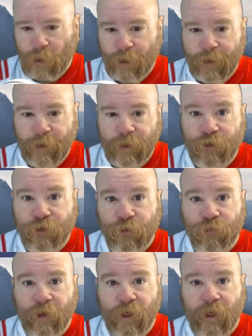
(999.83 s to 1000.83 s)
I do
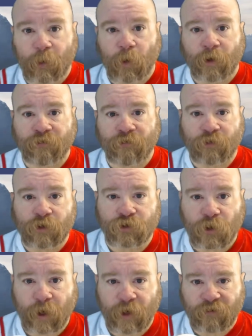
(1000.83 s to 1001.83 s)
think I want to start
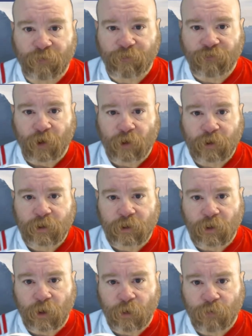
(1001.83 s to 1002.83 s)
trying some solid
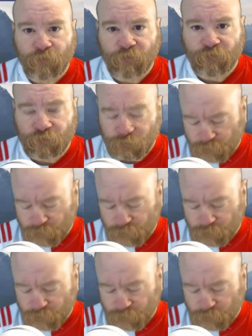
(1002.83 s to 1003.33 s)
colognes,